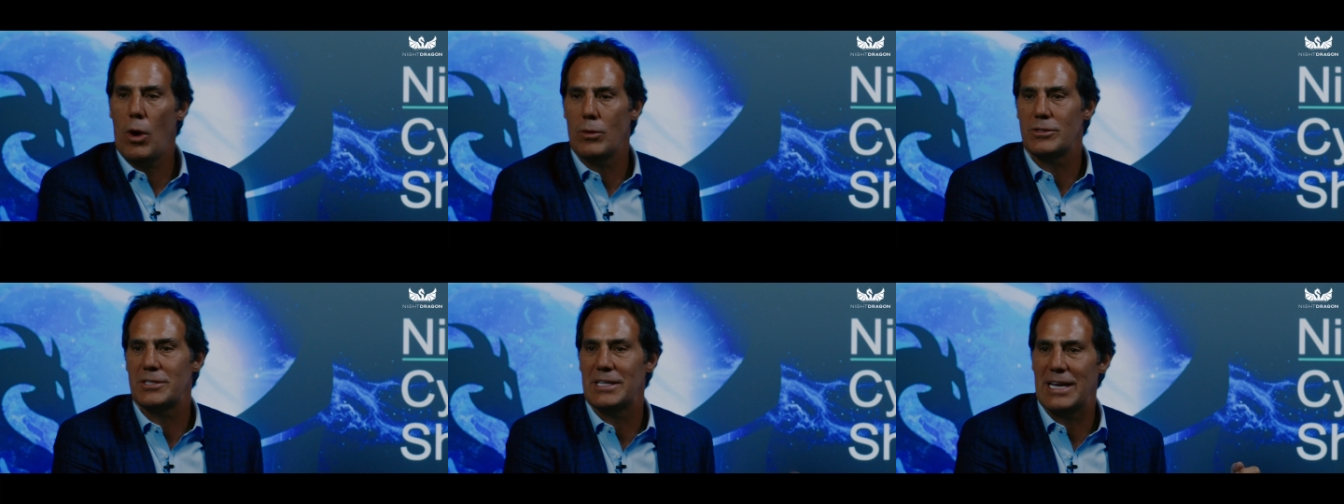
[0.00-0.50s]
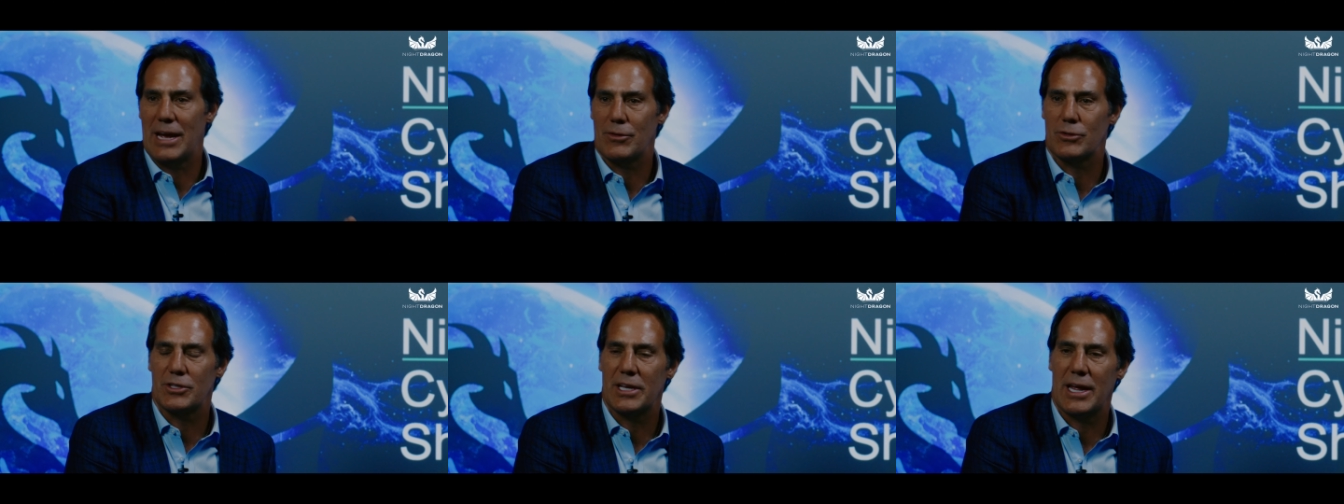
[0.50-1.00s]
host together
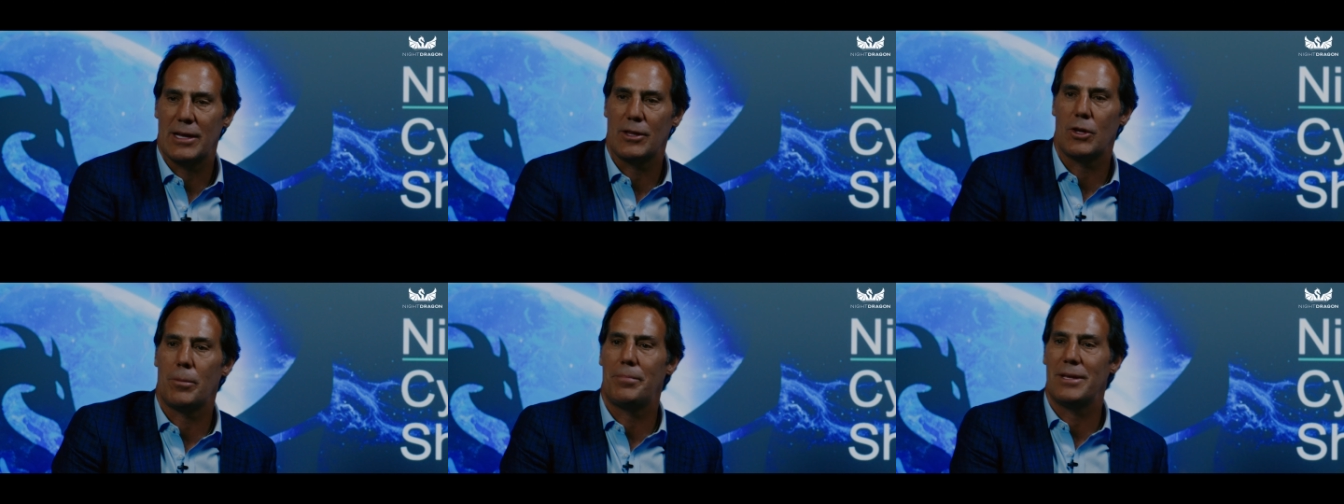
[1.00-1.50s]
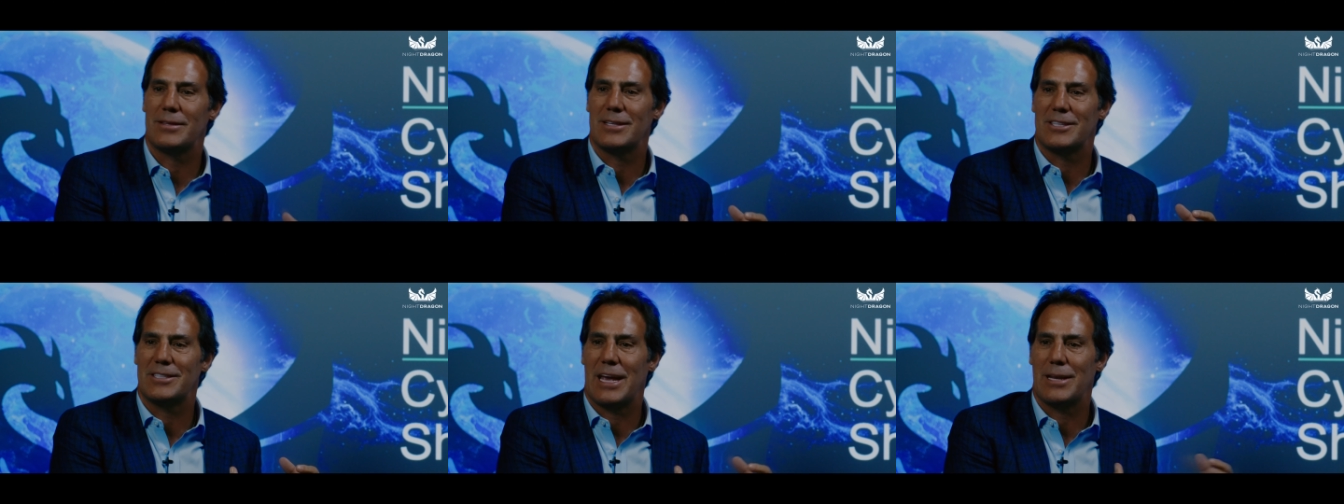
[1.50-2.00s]
today a little bit the
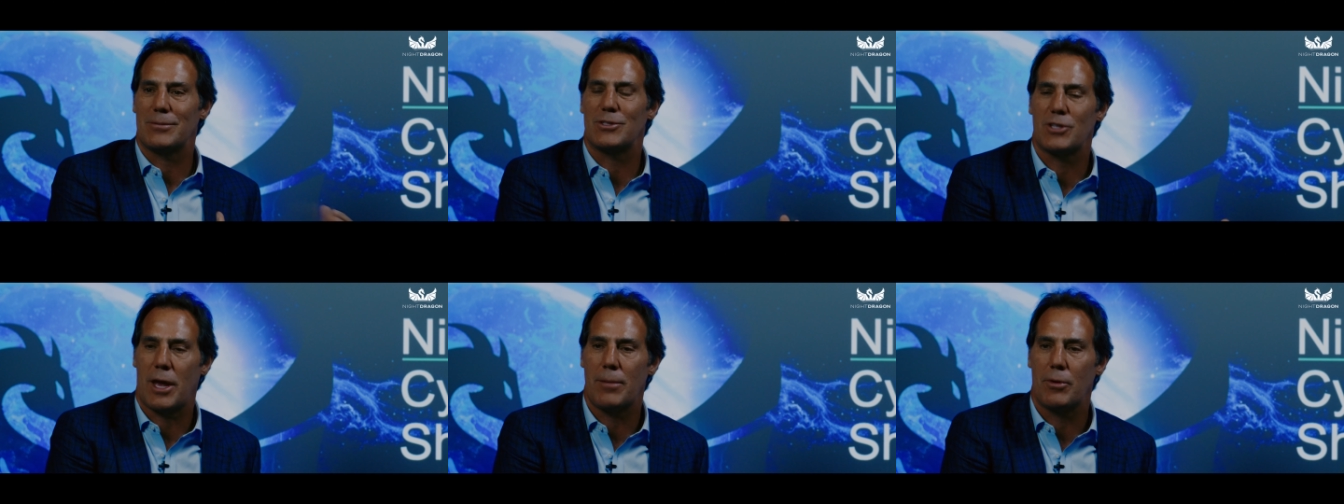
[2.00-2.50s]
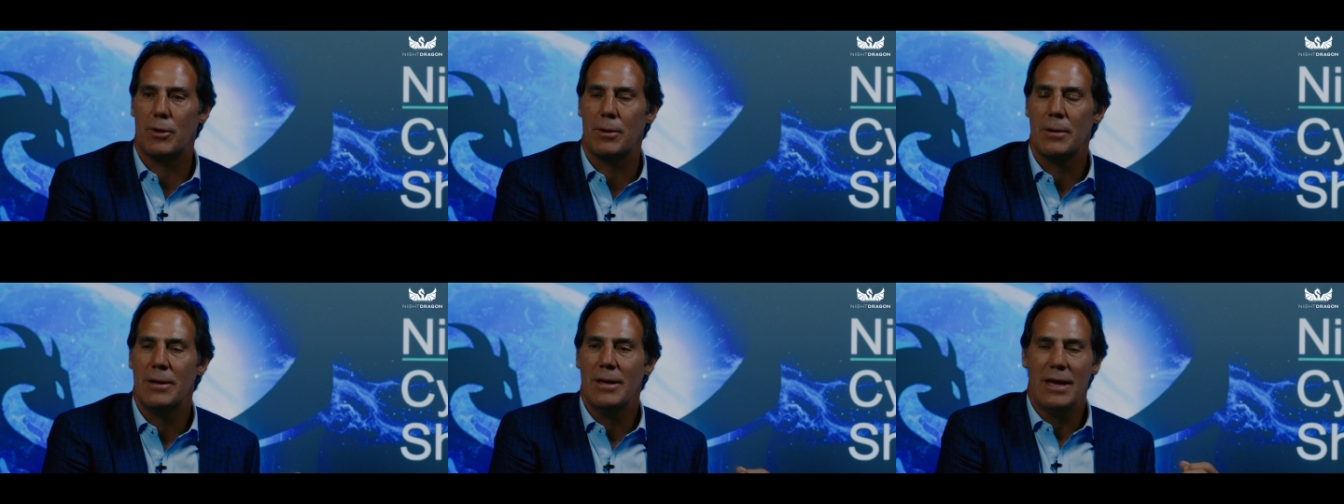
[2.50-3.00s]
state of cyber.
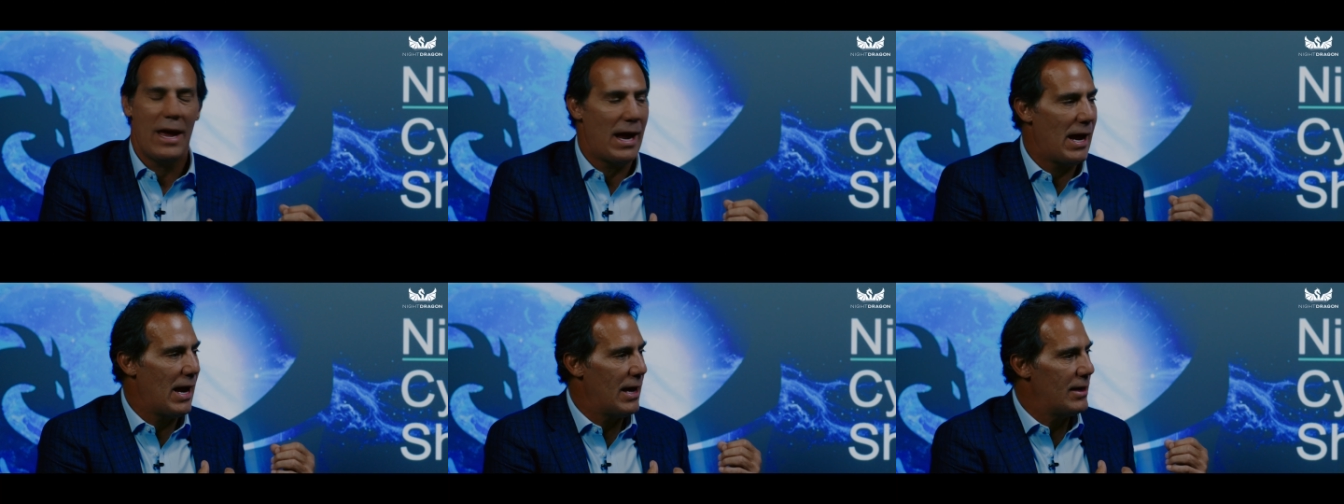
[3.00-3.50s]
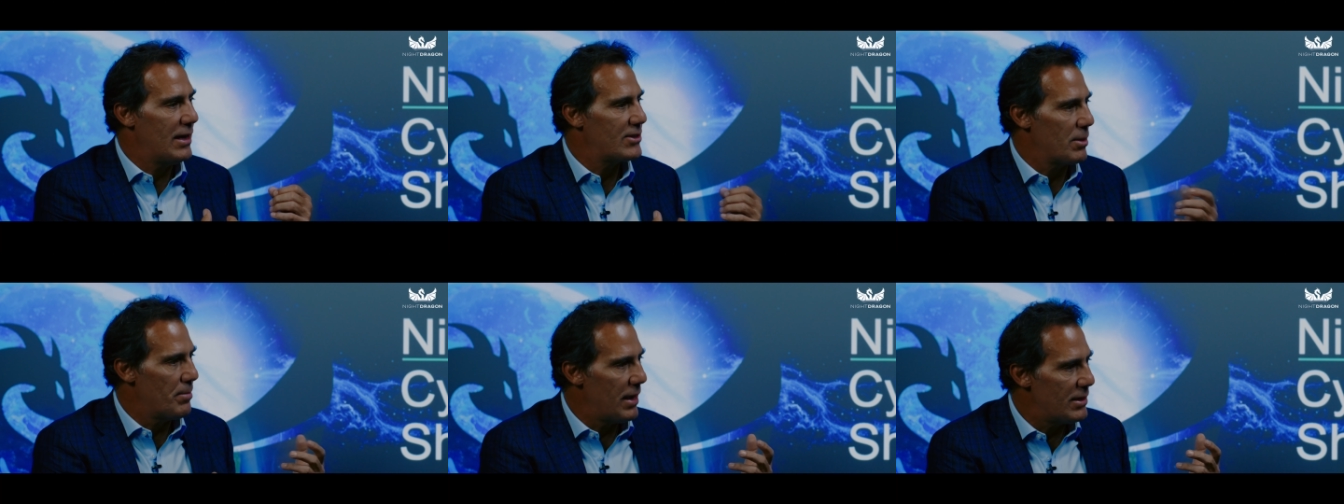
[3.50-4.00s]
And it's
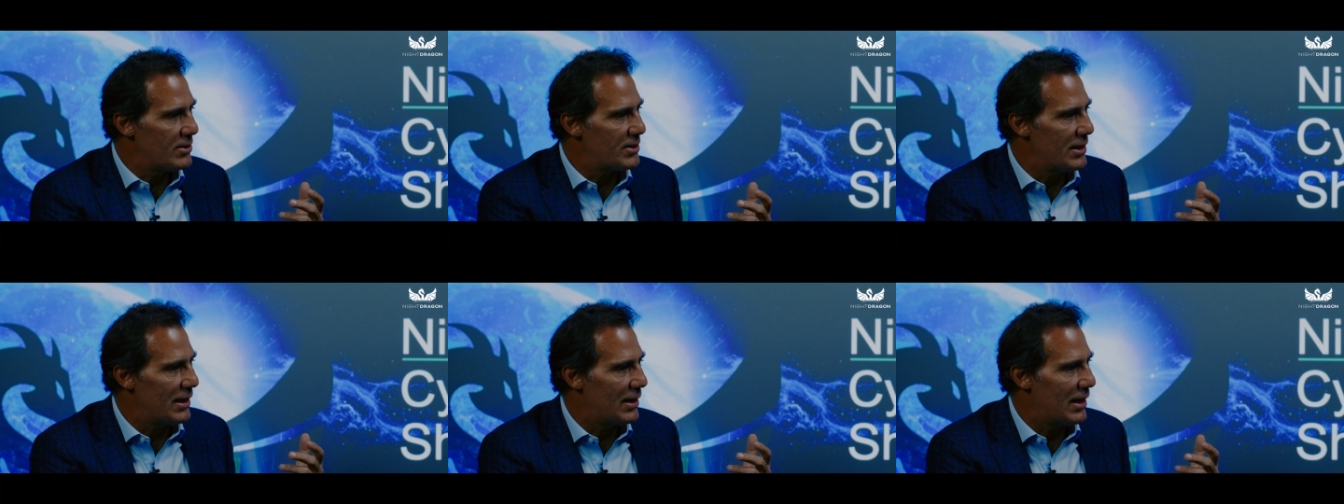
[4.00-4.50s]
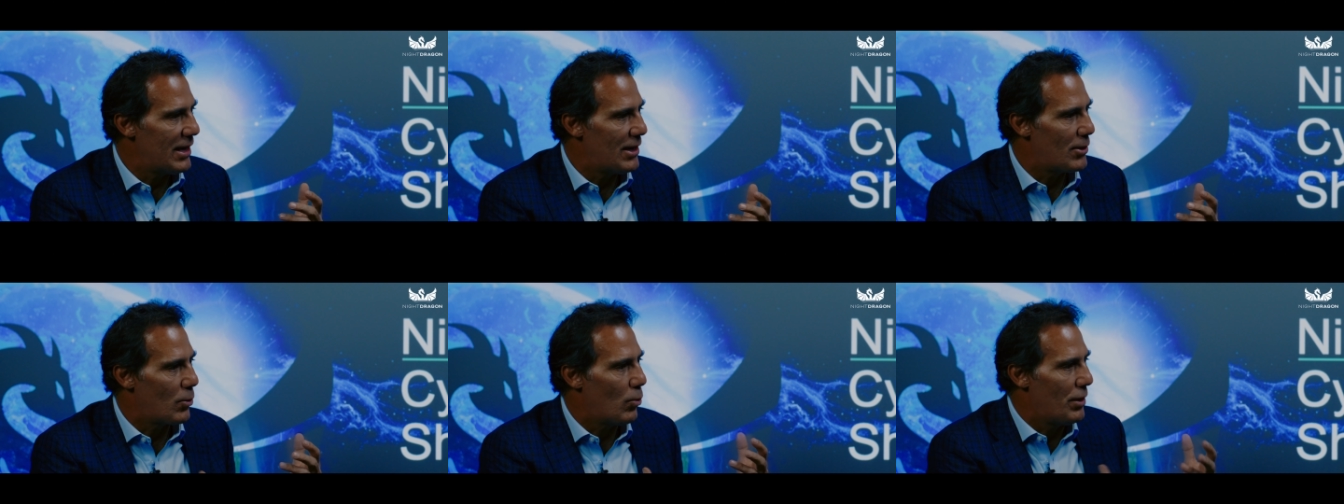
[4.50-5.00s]
amazing
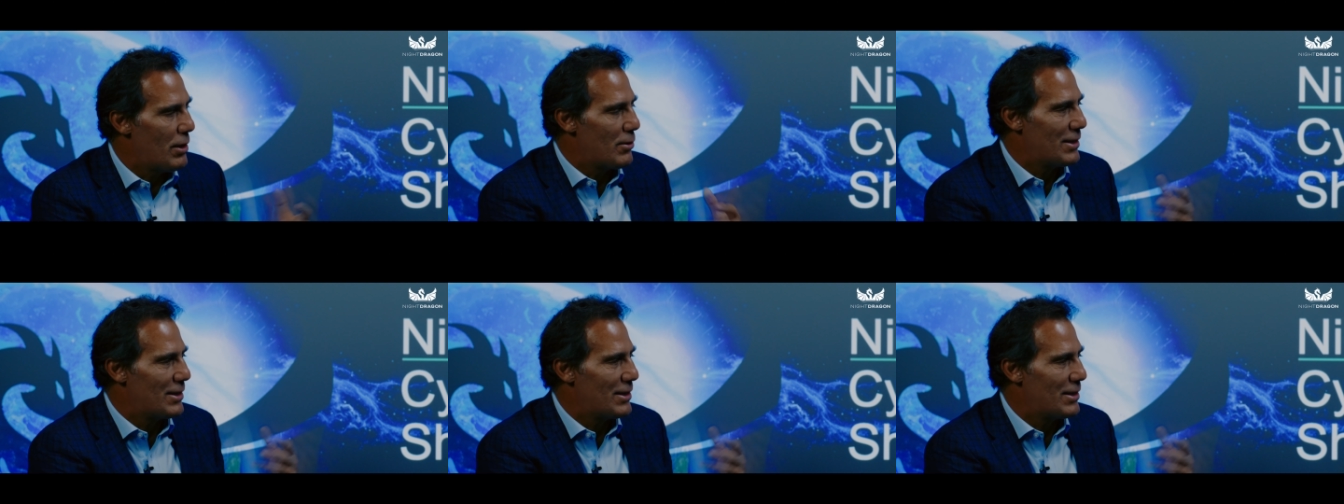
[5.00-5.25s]
here. What are you